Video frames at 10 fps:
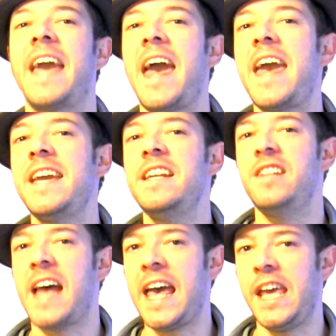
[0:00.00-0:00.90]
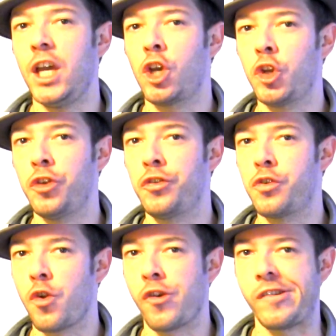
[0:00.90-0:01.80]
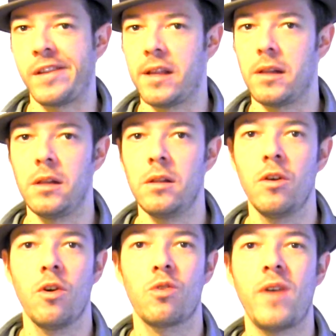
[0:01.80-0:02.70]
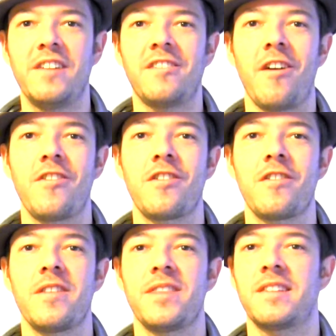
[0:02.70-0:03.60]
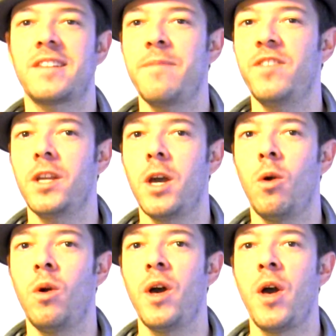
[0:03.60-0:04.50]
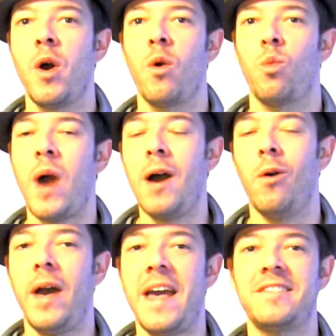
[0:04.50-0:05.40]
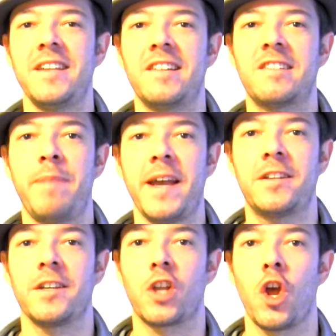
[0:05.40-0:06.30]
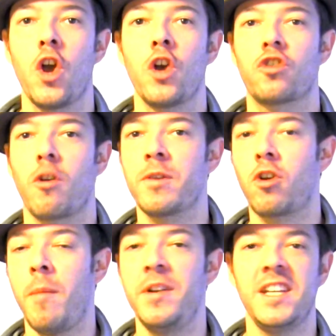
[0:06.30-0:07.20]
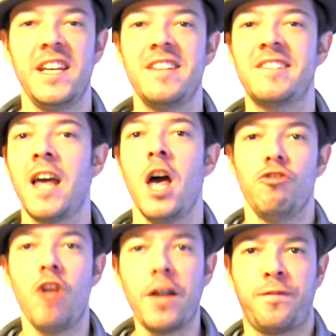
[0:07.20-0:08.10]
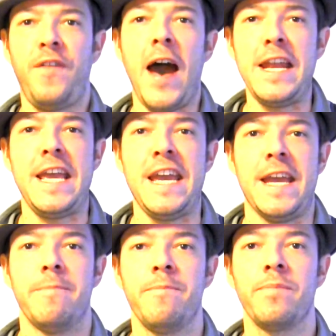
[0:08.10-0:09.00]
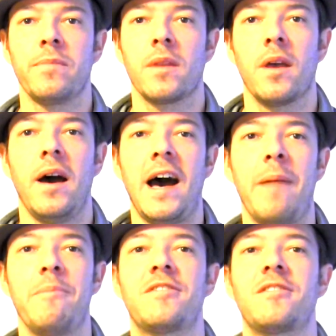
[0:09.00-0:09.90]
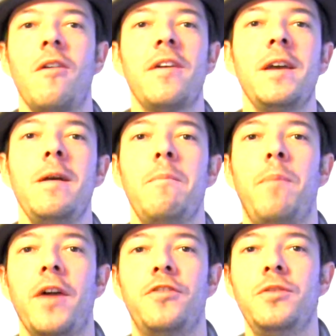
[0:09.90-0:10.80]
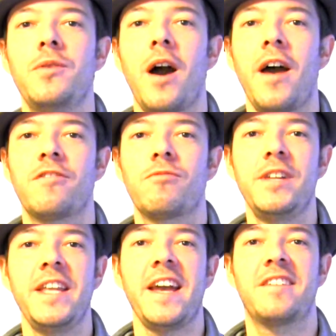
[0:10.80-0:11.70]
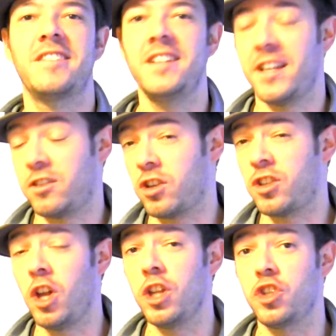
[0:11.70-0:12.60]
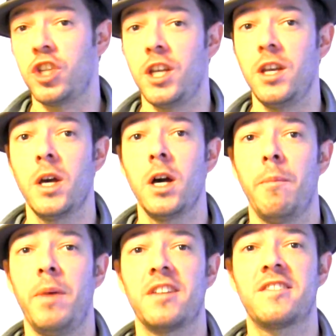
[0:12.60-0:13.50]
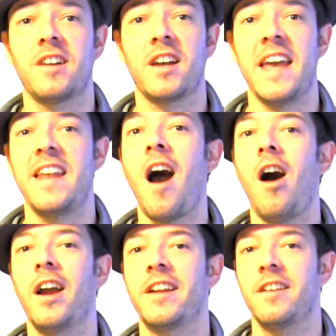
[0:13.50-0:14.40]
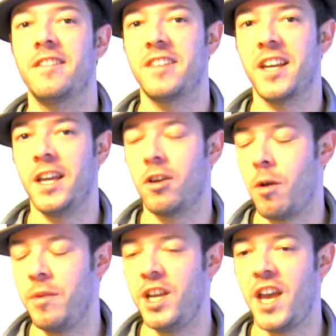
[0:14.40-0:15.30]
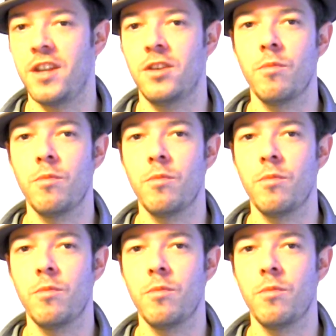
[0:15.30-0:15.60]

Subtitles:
K. Nykternel writes under the same video, wow, as expected, German comedy is not funny! I'm sorry, but you guys really exceed at technology, but suck at art, singing, comedy, and